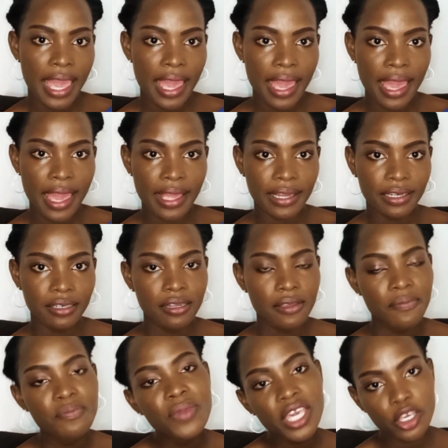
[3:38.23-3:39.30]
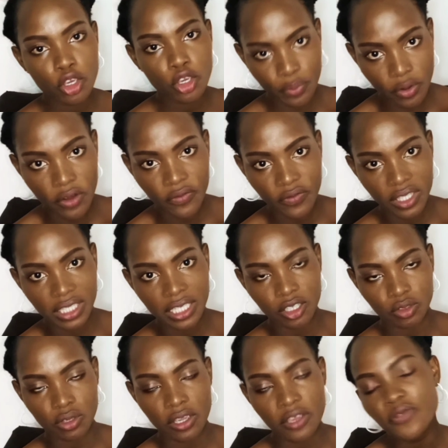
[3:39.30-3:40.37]
and make your profit
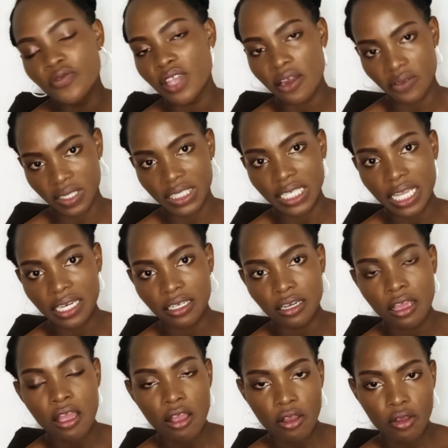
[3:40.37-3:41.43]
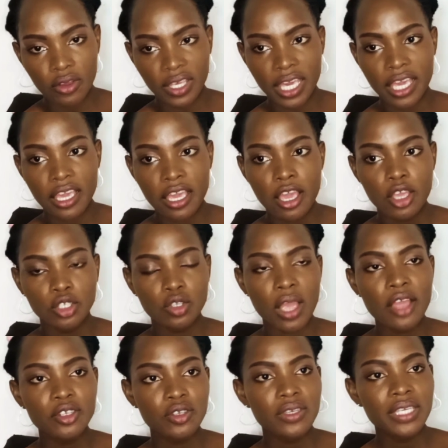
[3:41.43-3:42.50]
as well if you are reselling. Okay, so how
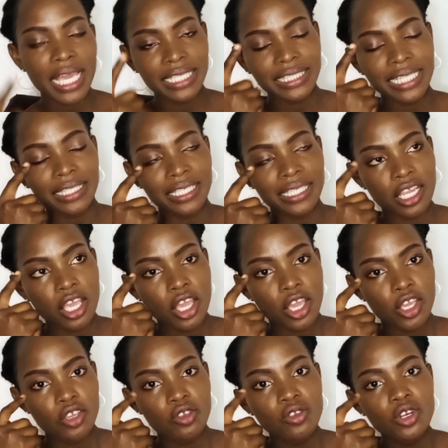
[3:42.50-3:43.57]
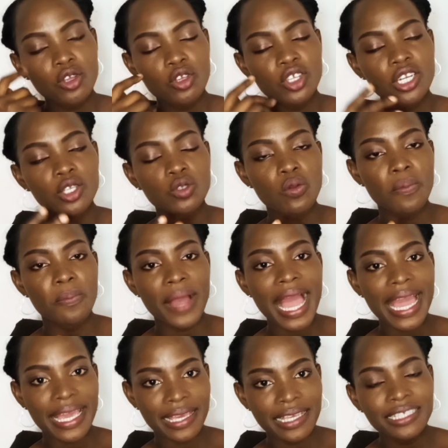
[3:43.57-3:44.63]
do you get started? You need to
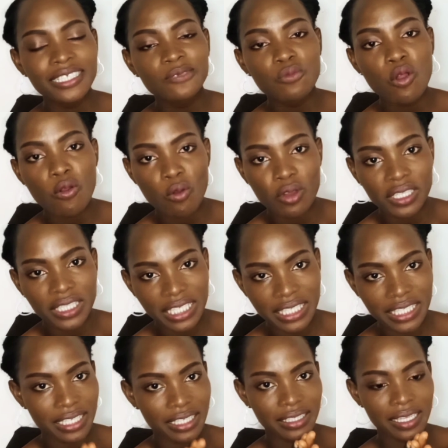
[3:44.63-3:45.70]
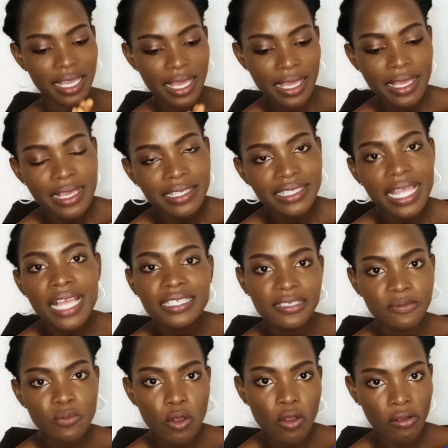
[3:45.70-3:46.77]
buy in small quantities. Start
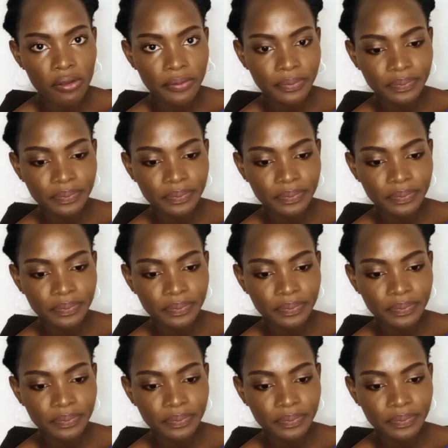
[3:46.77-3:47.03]
small.